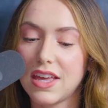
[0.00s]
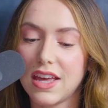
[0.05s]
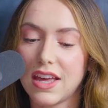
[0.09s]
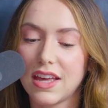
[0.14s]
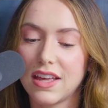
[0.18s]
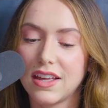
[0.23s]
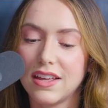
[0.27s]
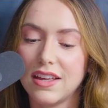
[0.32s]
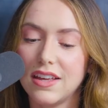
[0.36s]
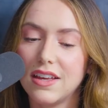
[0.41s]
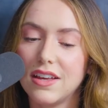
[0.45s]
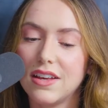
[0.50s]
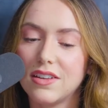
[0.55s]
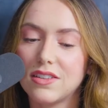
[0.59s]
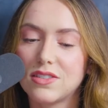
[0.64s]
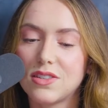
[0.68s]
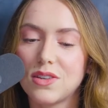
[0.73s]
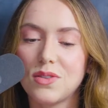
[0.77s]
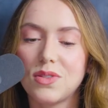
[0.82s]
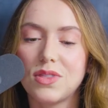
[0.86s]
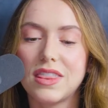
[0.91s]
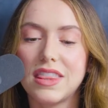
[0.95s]
key.
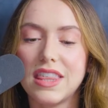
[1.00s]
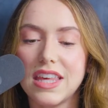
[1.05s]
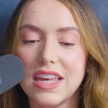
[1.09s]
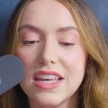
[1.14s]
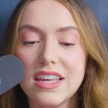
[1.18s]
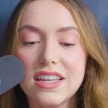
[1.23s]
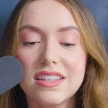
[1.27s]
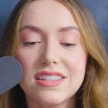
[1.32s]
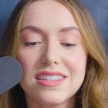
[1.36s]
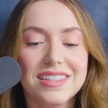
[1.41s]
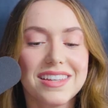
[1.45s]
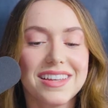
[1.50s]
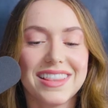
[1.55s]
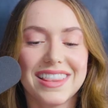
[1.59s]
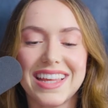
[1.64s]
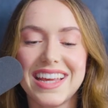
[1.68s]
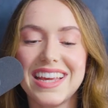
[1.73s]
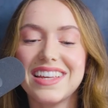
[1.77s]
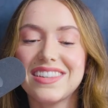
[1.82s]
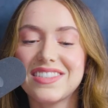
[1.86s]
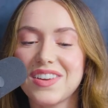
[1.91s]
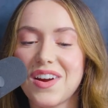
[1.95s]
So these
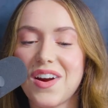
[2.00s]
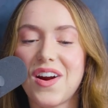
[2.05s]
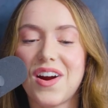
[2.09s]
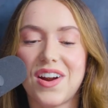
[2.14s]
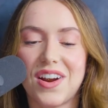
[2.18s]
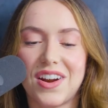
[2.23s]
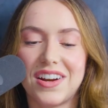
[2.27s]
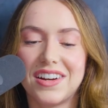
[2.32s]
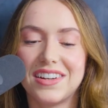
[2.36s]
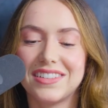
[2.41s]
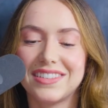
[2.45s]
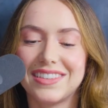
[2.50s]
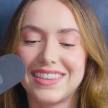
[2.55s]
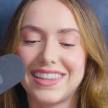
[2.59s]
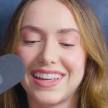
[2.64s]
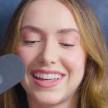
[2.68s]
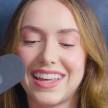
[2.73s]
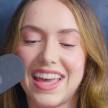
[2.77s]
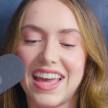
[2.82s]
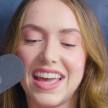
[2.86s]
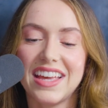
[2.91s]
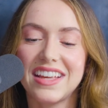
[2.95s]
are
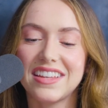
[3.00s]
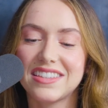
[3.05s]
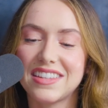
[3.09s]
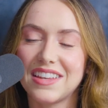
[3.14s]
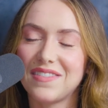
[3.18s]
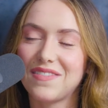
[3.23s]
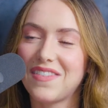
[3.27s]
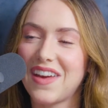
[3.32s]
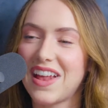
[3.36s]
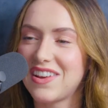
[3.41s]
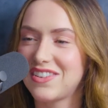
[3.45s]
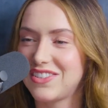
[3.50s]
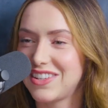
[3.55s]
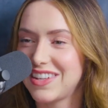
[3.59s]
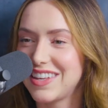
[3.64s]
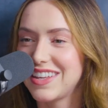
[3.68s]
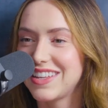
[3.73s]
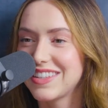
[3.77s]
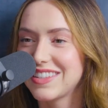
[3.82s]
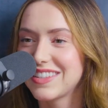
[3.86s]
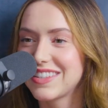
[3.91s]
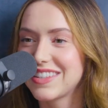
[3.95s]
the kinks and
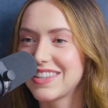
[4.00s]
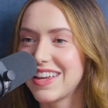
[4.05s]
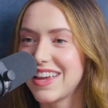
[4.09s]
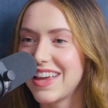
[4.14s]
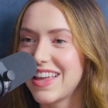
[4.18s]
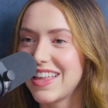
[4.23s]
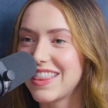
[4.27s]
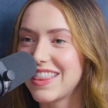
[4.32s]
fetishes